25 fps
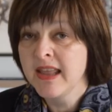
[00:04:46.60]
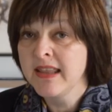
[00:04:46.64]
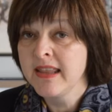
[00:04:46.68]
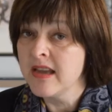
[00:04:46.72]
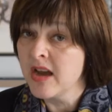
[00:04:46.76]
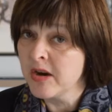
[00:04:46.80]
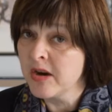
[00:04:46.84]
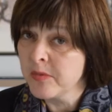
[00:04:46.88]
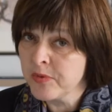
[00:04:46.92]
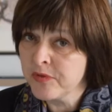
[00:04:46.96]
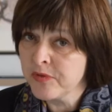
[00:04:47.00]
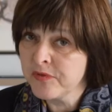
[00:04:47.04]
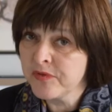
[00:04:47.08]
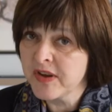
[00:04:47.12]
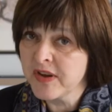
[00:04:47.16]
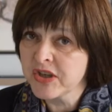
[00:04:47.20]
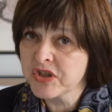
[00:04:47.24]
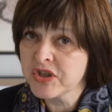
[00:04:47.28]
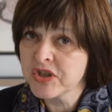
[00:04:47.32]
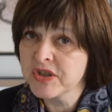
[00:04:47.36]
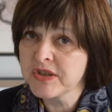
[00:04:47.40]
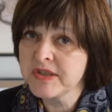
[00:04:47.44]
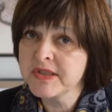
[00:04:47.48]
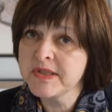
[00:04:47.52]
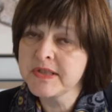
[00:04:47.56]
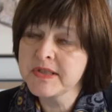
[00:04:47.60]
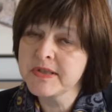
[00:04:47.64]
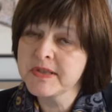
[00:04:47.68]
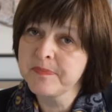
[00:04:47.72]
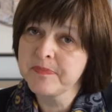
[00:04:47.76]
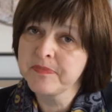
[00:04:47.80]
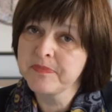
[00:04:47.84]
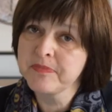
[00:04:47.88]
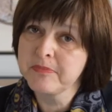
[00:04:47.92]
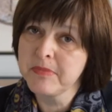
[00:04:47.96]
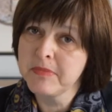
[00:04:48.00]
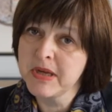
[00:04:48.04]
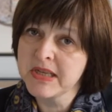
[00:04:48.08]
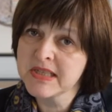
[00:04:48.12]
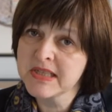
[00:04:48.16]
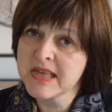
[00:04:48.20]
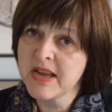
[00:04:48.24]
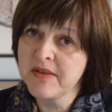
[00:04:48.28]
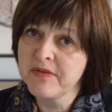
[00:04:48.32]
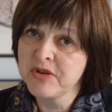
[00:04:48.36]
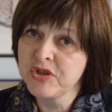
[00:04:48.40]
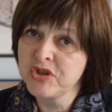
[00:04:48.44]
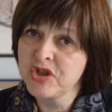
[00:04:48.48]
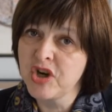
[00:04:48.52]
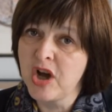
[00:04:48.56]
Young professionals must
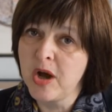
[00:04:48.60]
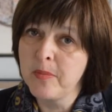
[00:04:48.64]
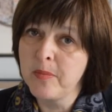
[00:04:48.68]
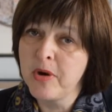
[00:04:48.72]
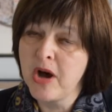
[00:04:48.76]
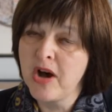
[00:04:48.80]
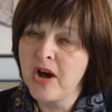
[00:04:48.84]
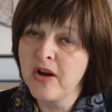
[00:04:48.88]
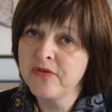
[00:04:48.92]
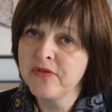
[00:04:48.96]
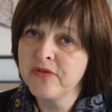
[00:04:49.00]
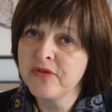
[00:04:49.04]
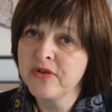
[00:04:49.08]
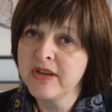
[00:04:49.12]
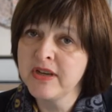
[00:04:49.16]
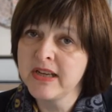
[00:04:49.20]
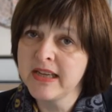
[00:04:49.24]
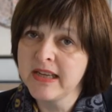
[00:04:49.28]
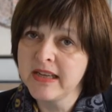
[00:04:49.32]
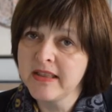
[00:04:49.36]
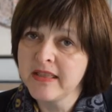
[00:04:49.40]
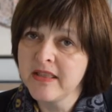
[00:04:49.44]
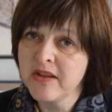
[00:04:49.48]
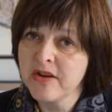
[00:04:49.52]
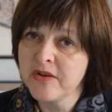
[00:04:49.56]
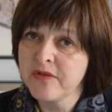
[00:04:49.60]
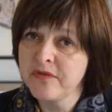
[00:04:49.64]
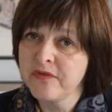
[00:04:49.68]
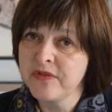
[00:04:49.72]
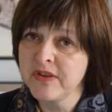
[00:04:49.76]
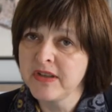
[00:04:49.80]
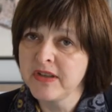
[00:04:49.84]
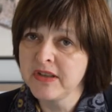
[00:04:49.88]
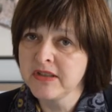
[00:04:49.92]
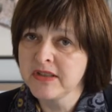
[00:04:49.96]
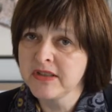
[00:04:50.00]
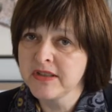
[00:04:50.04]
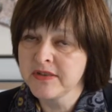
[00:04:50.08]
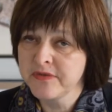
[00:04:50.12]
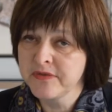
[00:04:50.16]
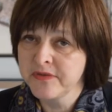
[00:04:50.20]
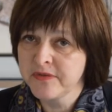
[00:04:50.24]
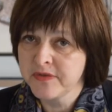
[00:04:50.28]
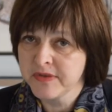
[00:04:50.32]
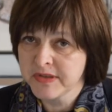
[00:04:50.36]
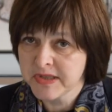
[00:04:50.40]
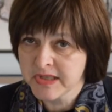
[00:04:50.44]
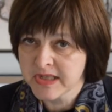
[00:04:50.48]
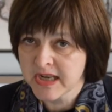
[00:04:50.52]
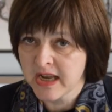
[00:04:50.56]
have a job offer in their field of
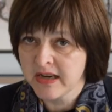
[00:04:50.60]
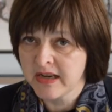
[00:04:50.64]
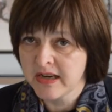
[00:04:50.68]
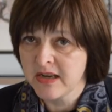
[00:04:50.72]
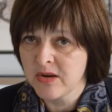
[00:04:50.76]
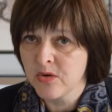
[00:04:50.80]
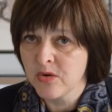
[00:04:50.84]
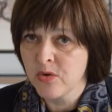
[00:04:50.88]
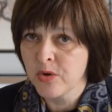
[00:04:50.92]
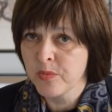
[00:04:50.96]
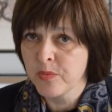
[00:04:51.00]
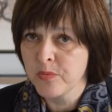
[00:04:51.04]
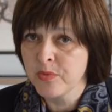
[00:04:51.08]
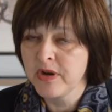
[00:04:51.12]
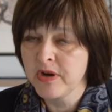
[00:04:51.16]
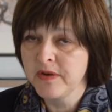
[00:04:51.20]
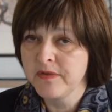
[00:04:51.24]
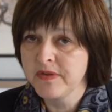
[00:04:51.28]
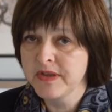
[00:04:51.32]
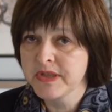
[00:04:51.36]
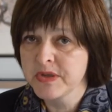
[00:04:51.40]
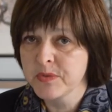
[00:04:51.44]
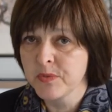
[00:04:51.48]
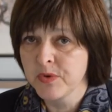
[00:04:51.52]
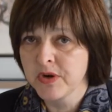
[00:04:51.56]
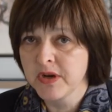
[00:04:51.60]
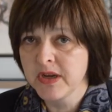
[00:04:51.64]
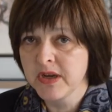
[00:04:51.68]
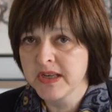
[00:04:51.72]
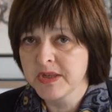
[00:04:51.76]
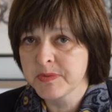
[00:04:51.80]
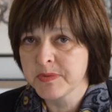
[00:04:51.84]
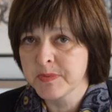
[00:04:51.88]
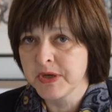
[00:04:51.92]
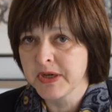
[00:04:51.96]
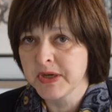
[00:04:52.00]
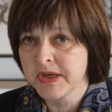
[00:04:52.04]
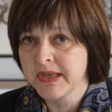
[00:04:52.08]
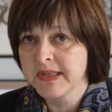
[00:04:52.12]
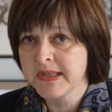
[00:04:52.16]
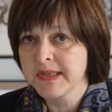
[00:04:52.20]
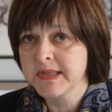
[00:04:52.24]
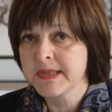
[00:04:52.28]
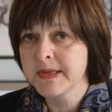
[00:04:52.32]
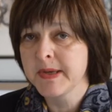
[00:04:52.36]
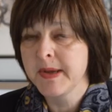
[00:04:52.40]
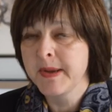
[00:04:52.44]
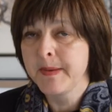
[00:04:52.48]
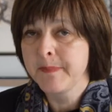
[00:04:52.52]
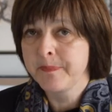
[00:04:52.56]
study or previous work
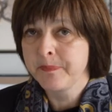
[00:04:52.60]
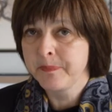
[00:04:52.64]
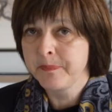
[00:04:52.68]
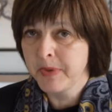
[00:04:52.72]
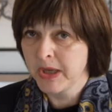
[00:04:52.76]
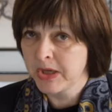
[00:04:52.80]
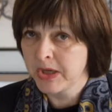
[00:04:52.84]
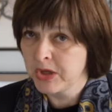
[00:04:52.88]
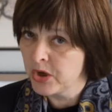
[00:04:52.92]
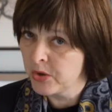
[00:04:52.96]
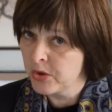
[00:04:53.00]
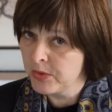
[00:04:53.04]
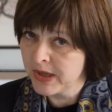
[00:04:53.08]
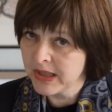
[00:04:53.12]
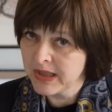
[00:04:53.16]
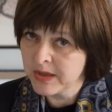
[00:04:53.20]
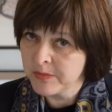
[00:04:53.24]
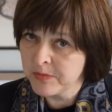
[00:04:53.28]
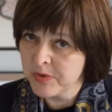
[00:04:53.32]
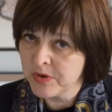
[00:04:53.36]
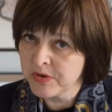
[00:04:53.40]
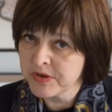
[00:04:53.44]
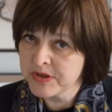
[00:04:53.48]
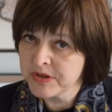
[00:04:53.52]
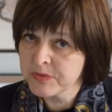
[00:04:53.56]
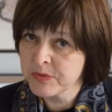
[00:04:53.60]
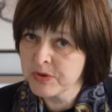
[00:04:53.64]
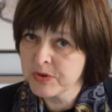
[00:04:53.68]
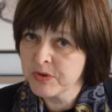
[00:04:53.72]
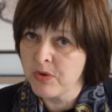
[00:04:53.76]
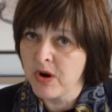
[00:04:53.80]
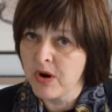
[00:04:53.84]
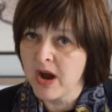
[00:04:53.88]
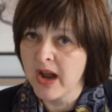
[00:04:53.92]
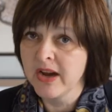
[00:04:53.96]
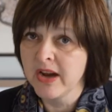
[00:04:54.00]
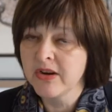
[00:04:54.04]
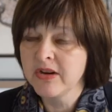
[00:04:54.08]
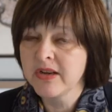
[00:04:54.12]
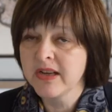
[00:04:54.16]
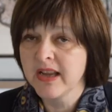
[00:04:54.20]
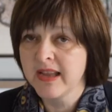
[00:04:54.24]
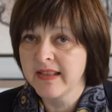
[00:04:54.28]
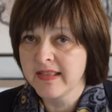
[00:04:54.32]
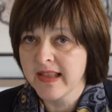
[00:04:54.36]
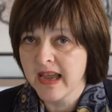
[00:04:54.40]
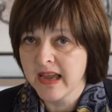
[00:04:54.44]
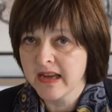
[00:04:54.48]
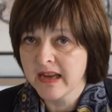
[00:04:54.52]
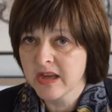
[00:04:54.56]
experience, but no LMO is required,
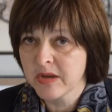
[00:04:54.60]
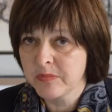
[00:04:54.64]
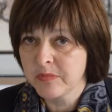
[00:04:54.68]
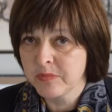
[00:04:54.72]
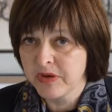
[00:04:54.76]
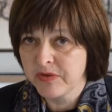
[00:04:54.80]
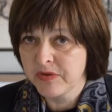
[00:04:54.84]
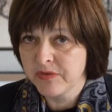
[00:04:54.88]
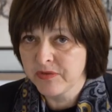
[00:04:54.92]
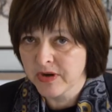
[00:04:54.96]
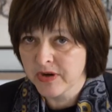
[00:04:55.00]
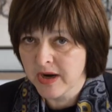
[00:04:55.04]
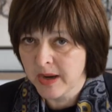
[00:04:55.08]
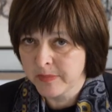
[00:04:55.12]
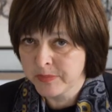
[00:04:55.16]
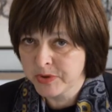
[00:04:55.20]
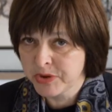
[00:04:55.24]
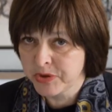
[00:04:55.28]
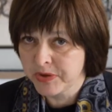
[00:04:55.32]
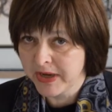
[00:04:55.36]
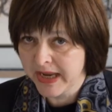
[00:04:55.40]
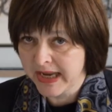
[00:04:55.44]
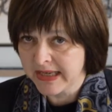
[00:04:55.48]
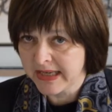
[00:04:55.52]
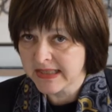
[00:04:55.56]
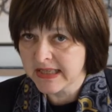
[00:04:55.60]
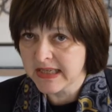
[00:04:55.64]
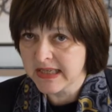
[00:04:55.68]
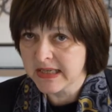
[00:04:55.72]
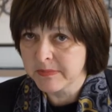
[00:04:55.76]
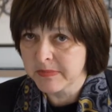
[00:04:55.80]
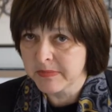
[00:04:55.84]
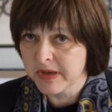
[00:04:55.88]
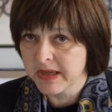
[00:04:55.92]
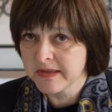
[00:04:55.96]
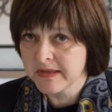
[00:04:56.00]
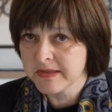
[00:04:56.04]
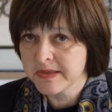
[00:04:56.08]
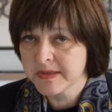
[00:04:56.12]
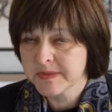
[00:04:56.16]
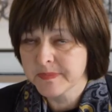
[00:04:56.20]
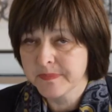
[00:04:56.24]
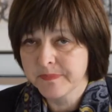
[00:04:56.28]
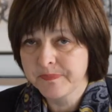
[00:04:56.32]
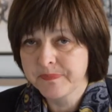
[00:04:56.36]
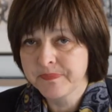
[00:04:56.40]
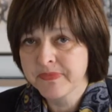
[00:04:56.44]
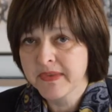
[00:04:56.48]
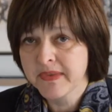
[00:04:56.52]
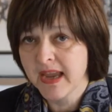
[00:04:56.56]
and that can be for up to 18 months.
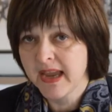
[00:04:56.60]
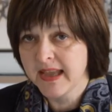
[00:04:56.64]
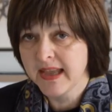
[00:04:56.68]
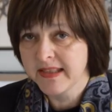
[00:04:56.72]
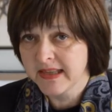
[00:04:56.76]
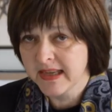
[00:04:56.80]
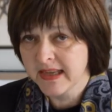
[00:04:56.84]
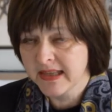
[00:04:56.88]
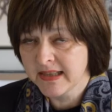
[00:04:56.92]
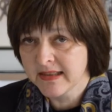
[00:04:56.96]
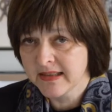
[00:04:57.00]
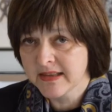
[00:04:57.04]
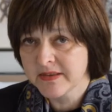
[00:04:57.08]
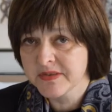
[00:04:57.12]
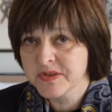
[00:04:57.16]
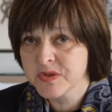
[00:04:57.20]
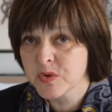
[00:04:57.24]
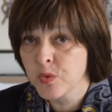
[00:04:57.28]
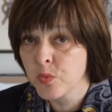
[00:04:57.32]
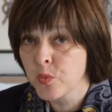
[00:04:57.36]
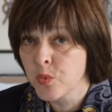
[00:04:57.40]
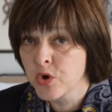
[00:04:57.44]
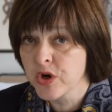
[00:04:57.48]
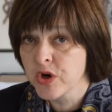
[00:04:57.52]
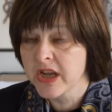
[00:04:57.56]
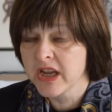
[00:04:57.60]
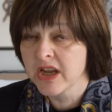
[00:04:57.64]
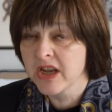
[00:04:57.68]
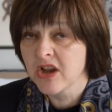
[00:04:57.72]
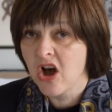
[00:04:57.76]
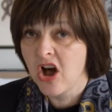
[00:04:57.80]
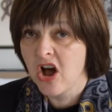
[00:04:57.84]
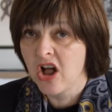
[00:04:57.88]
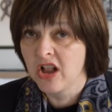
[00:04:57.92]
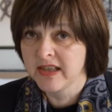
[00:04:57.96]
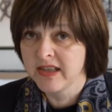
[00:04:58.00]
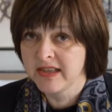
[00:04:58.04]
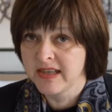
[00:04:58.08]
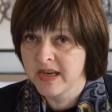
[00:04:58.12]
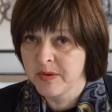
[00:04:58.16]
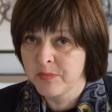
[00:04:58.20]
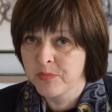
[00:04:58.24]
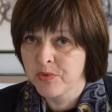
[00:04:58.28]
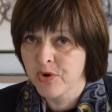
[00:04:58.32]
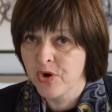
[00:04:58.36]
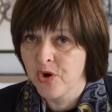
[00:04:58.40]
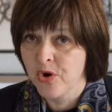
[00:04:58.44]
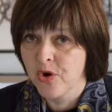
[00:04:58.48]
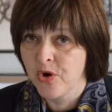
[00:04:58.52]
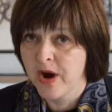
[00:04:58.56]
And then there's the Working Holiday
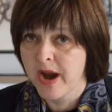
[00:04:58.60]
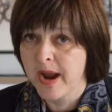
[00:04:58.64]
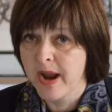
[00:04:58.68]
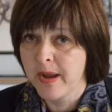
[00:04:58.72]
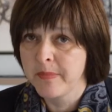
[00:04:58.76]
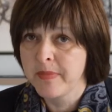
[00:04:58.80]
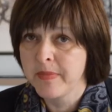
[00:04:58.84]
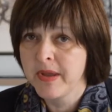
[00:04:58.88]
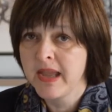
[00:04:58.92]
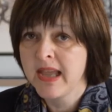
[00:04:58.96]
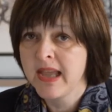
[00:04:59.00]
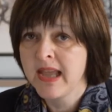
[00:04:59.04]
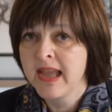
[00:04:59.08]
Program.